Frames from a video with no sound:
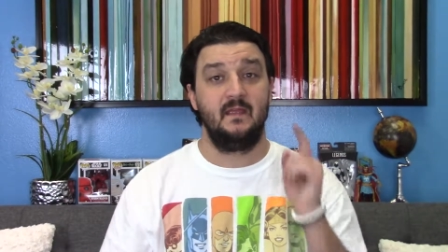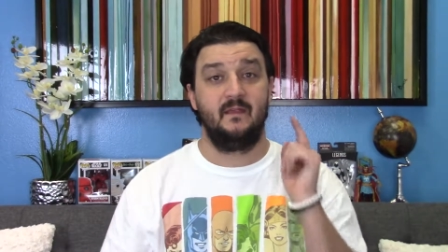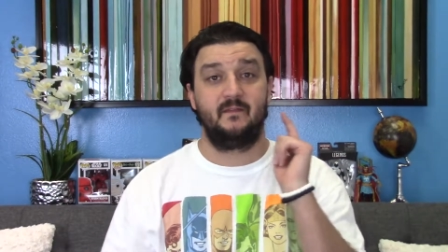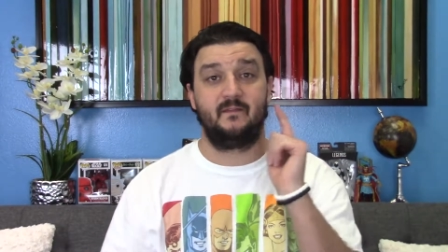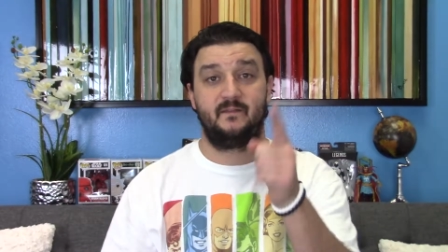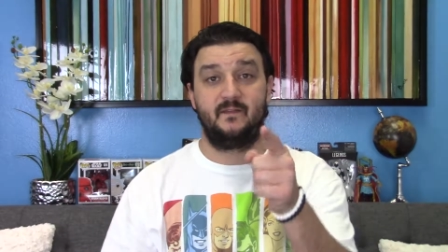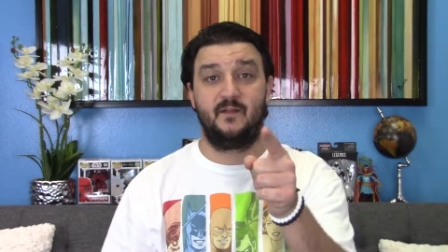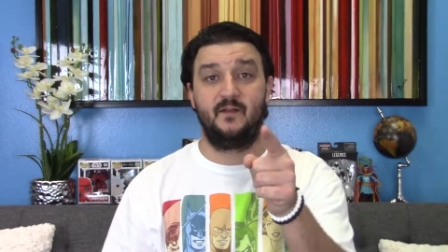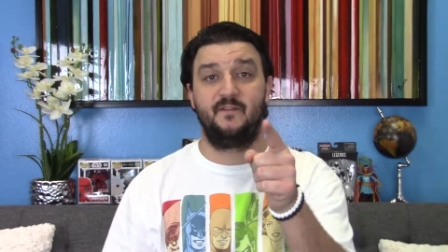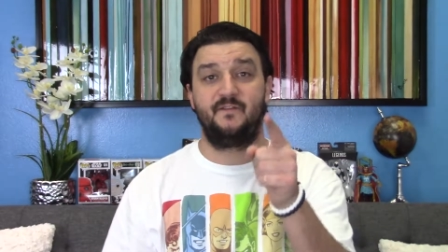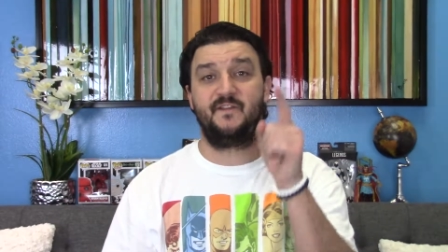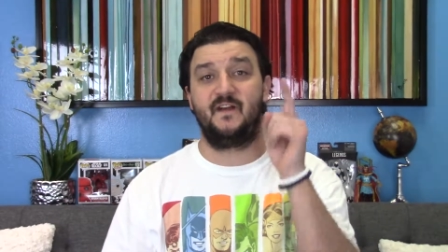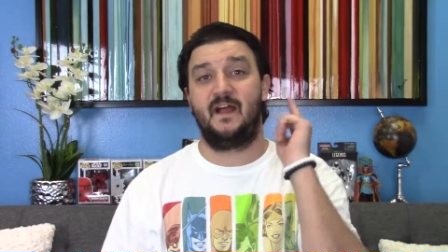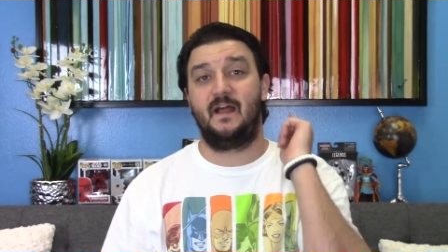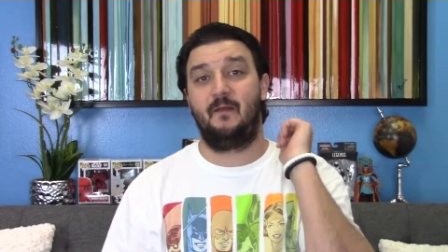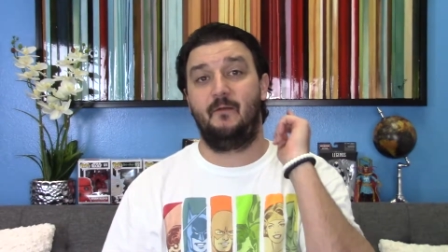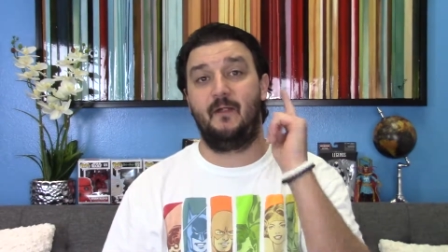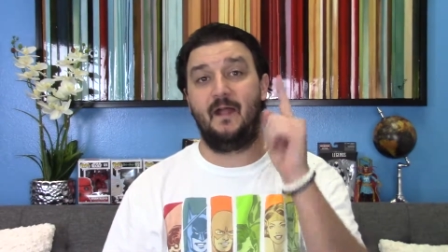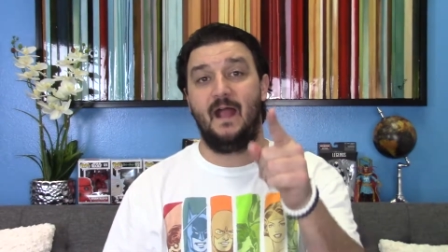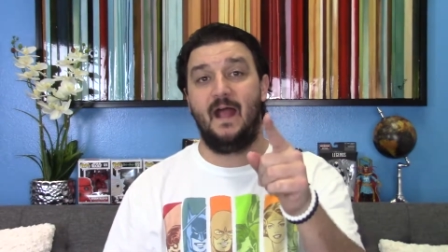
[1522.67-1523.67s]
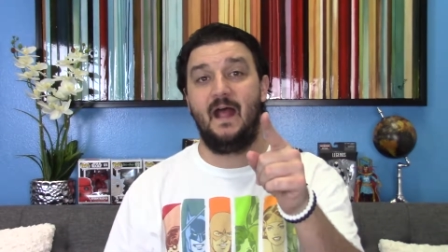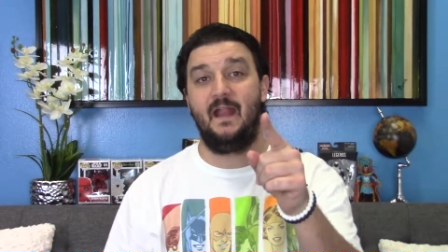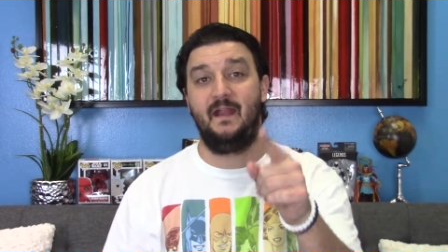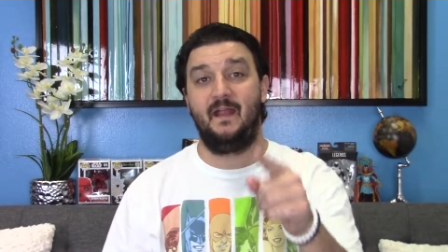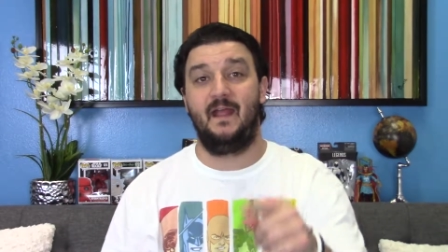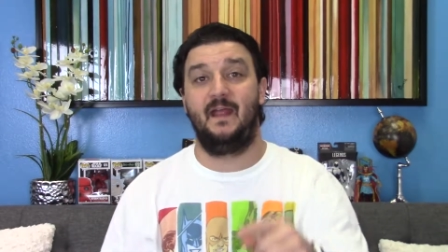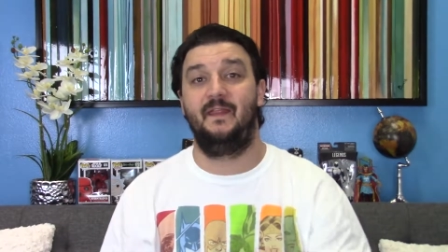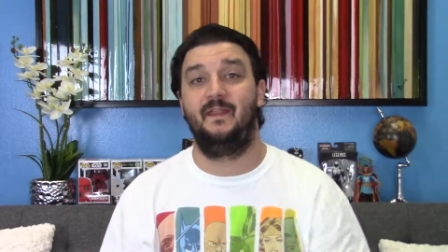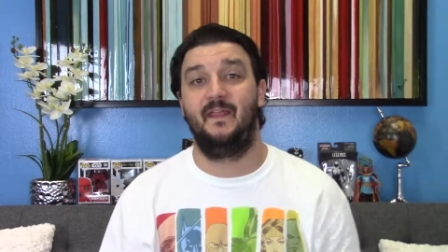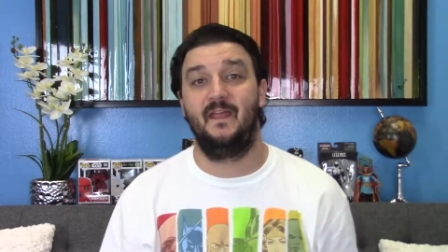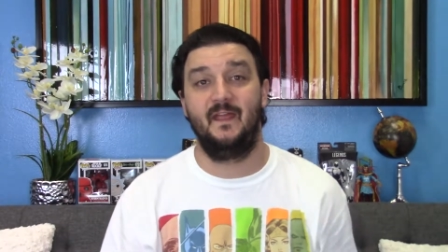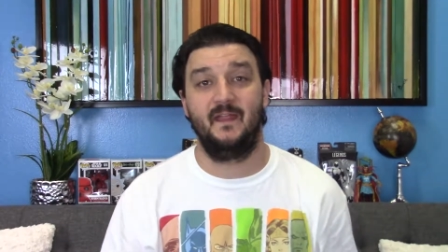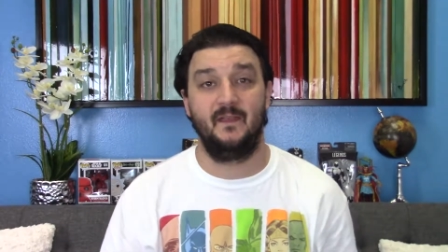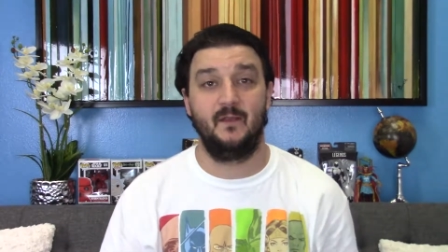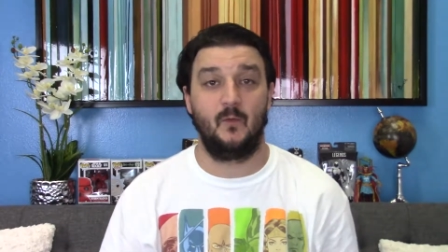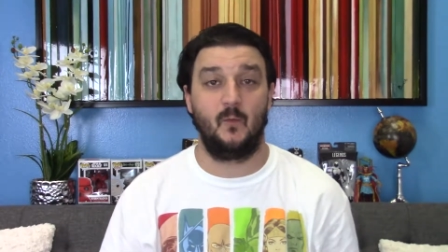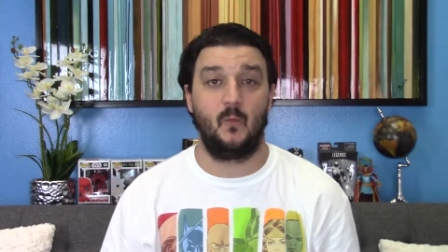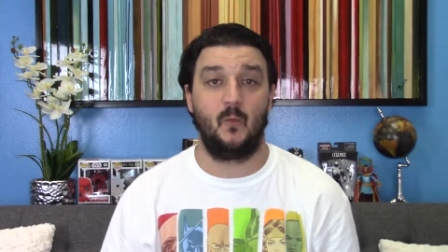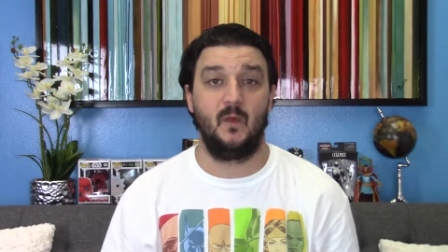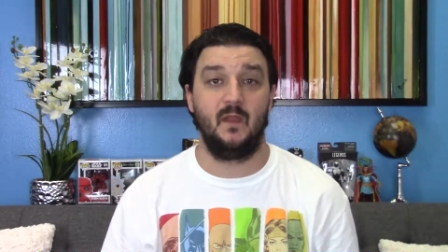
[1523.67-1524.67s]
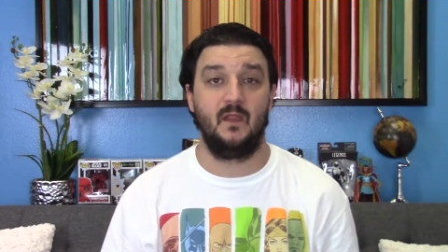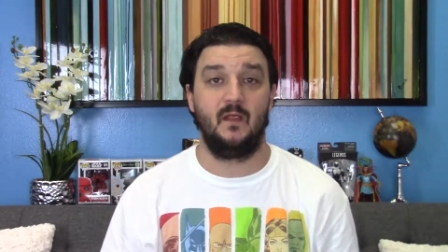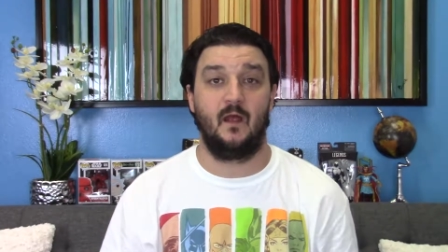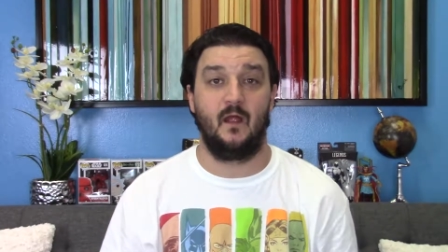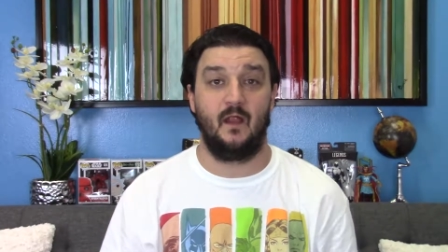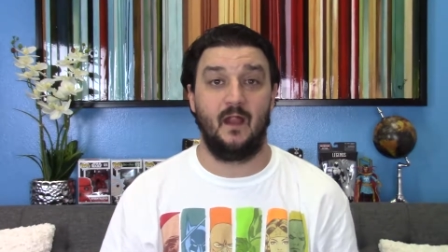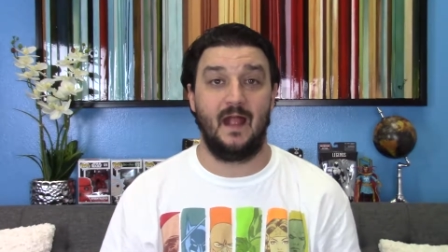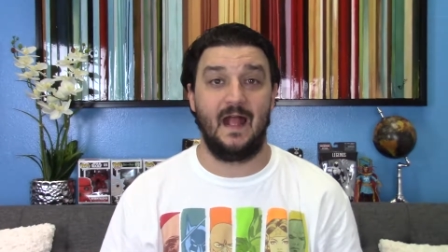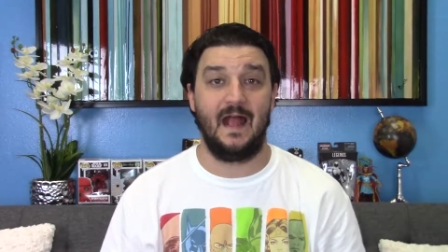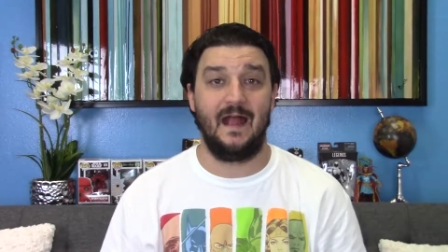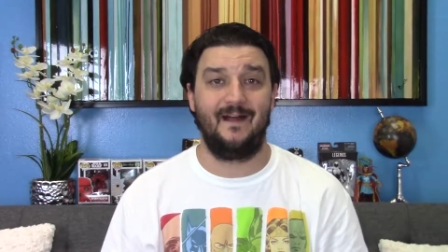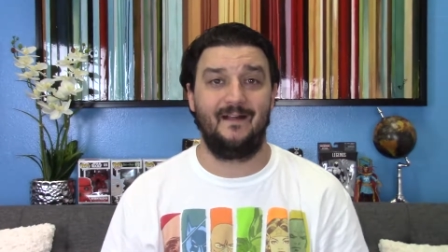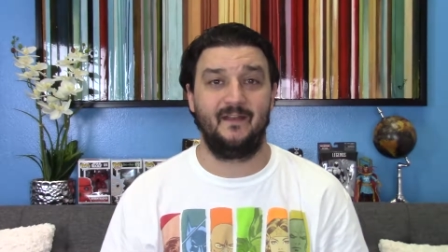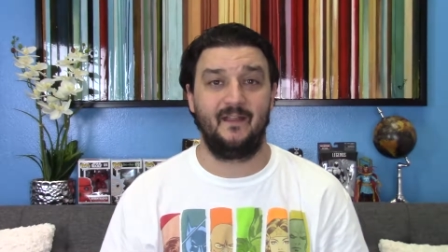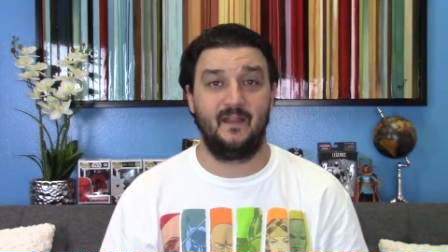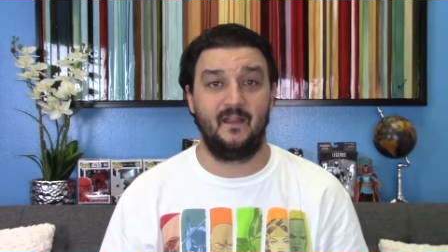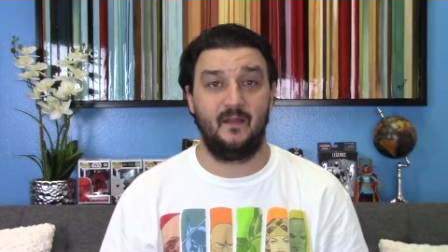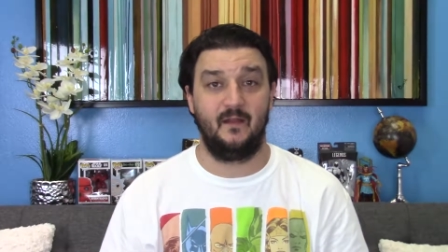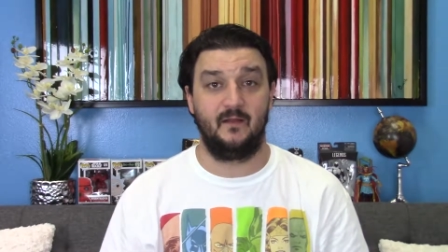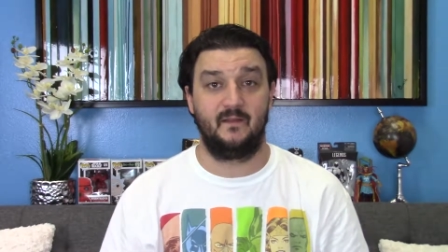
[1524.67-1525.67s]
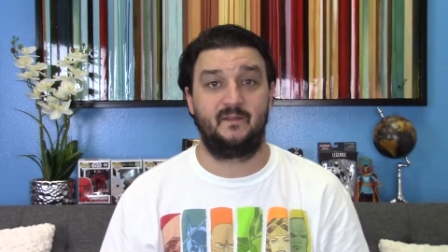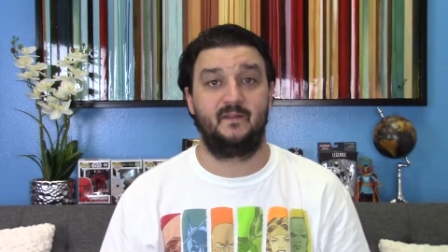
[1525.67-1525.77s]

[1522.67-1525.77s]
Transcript: certified rad, and then we are out of here.